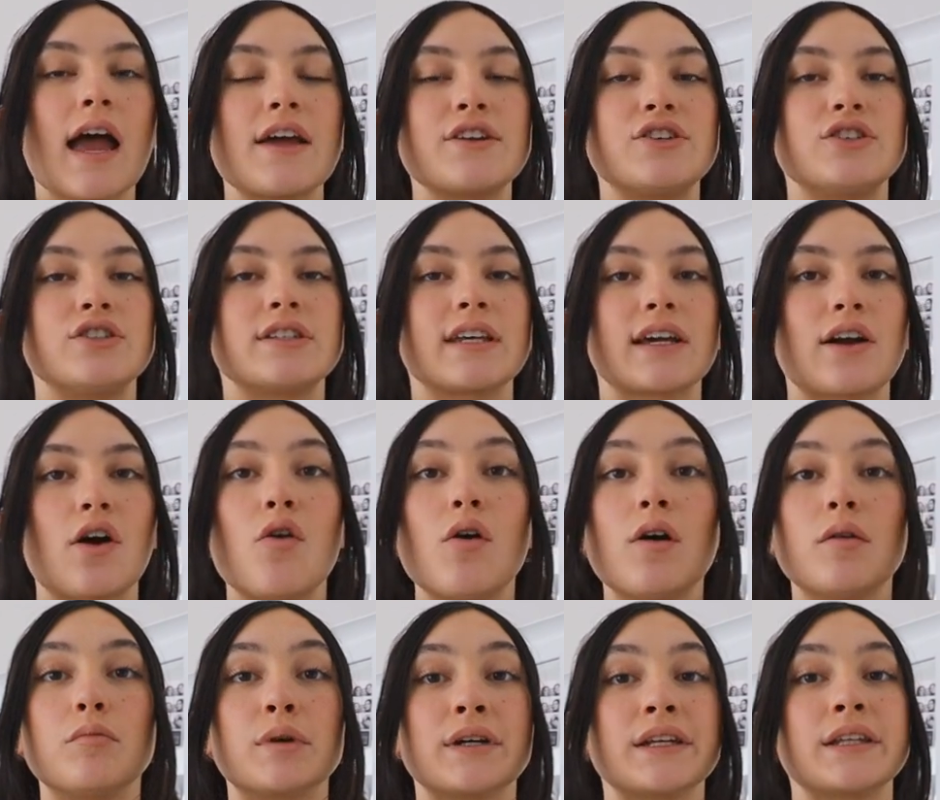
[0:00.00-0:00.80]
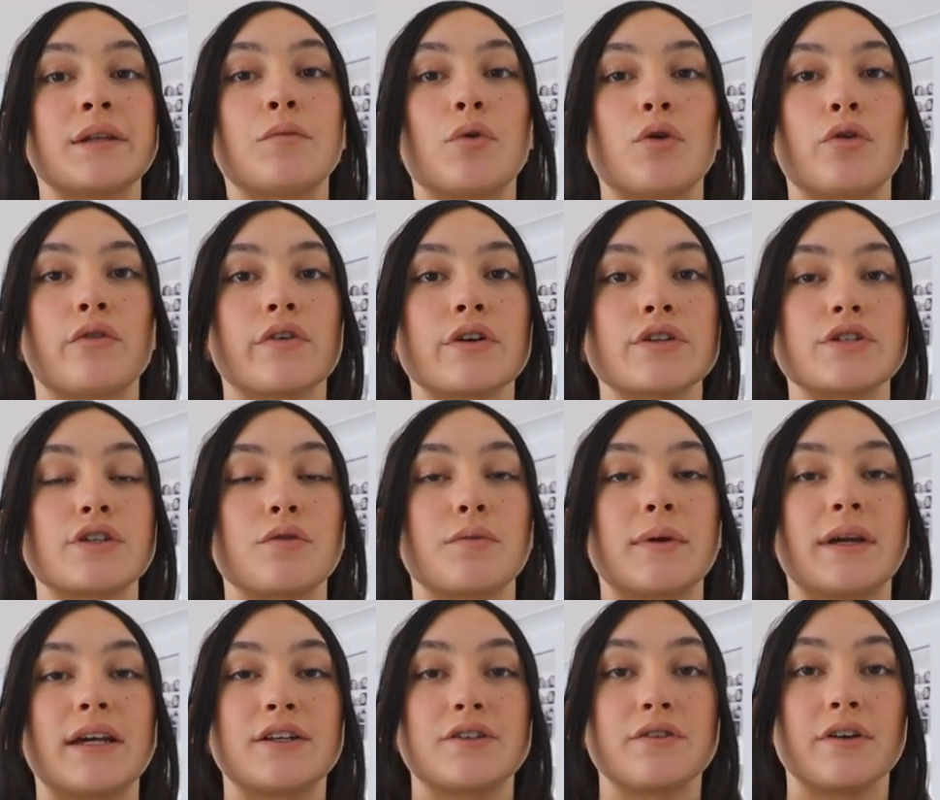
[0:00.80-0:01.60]
She's like, oh, I'll bring them over so
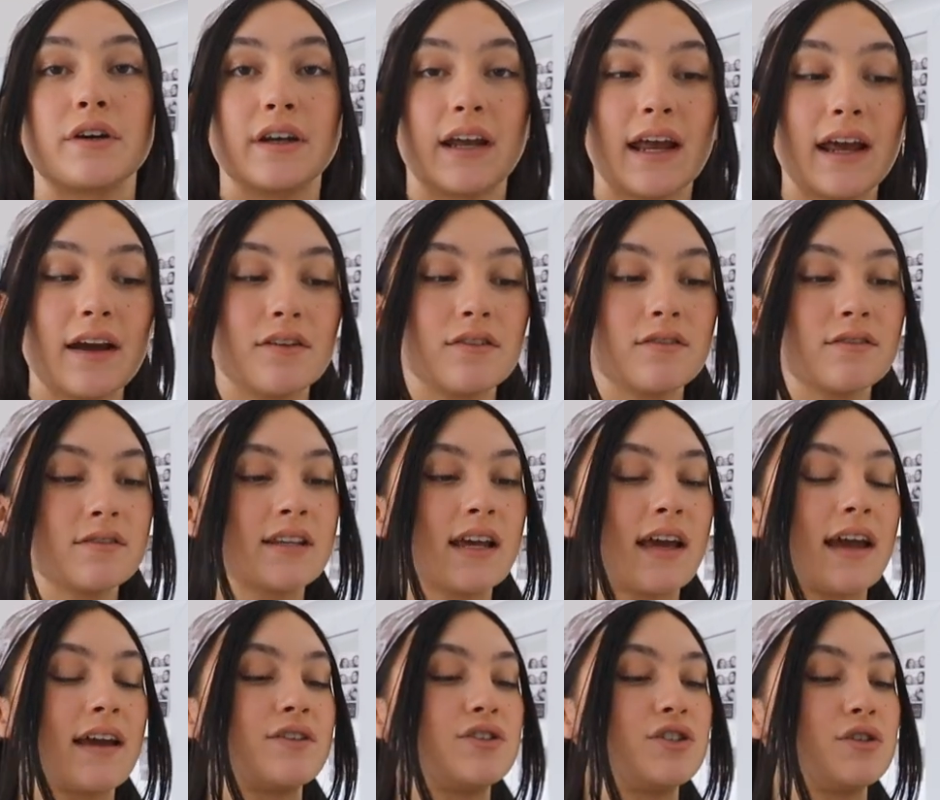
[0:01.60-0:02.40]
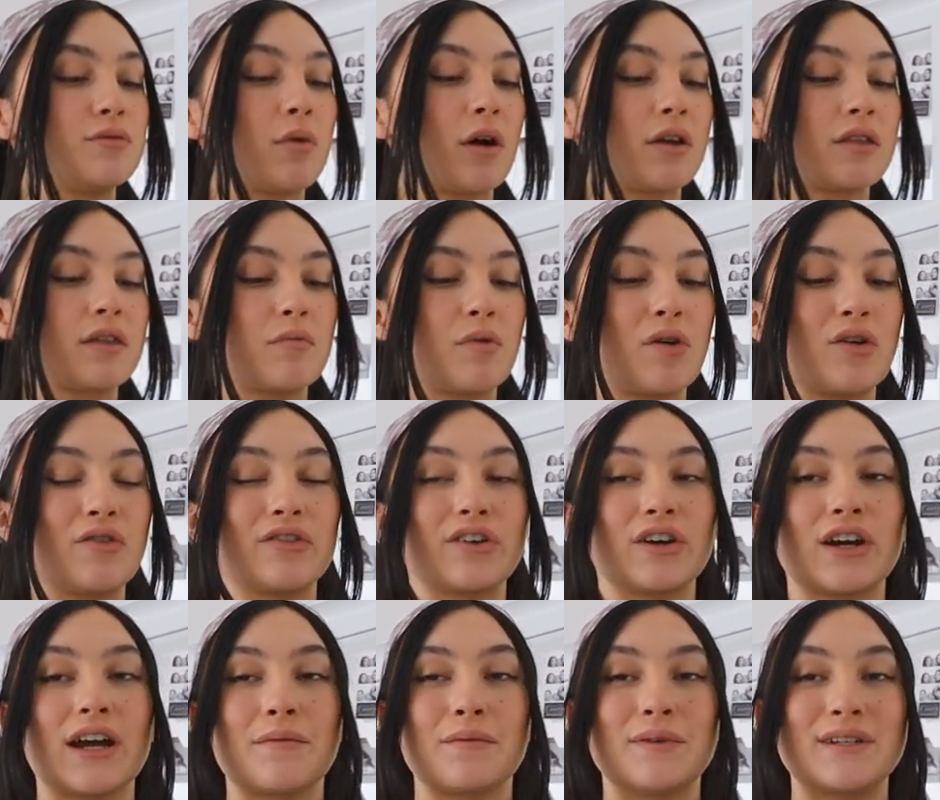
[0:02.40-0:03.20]
we can do our nails. And she brought them
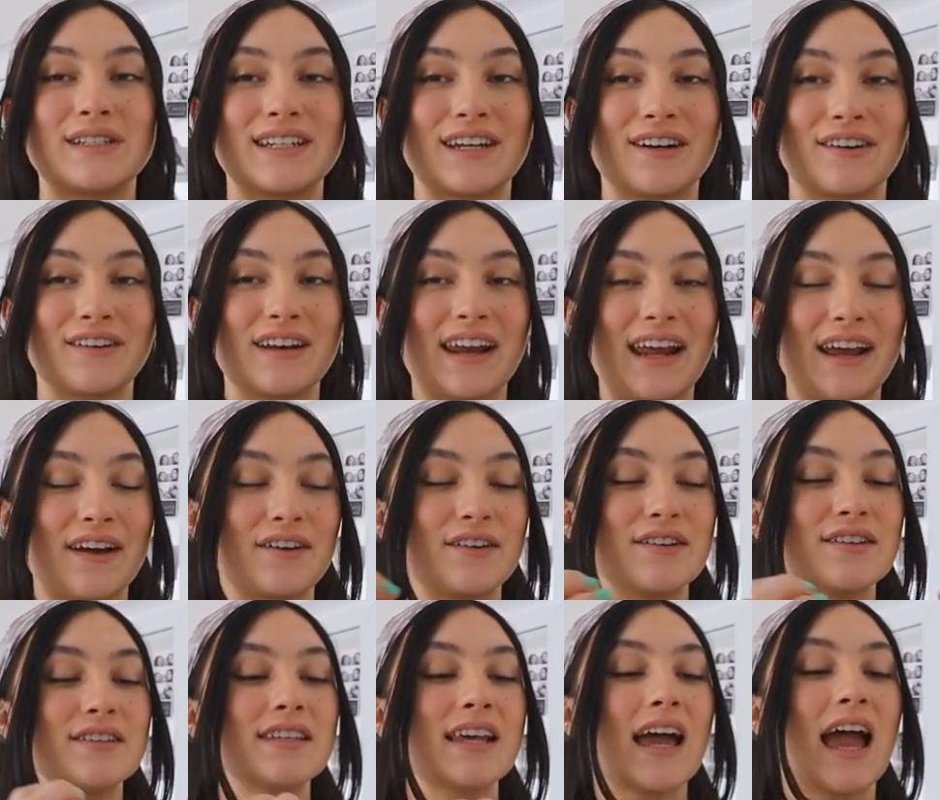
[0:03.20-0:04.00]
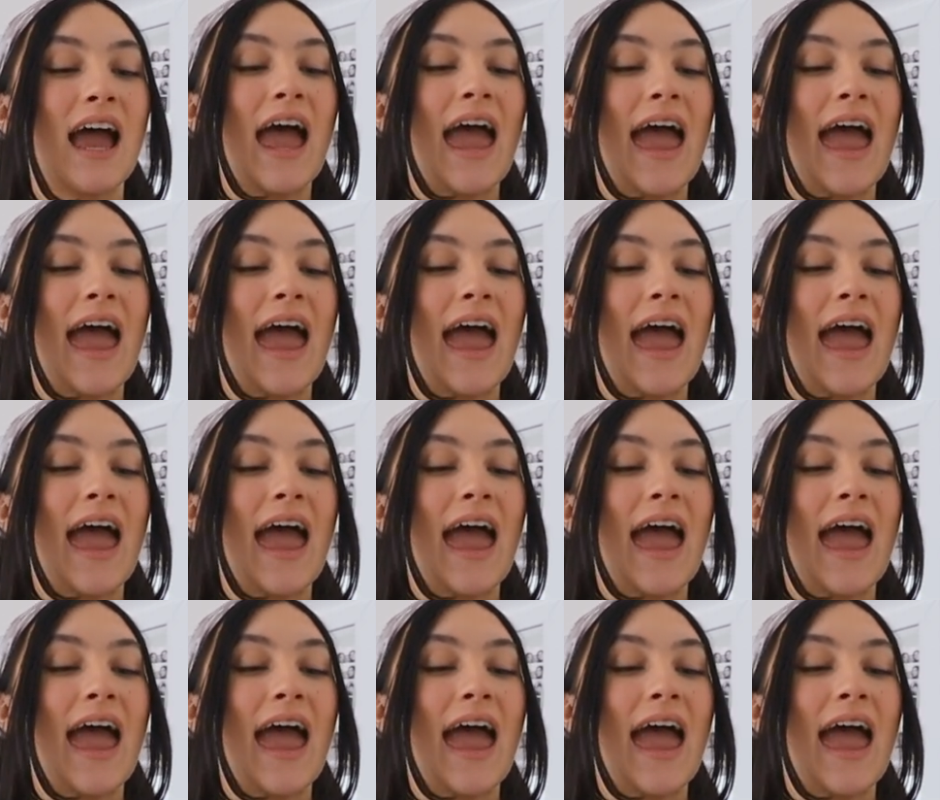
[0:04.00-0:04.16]
over and we did our nails.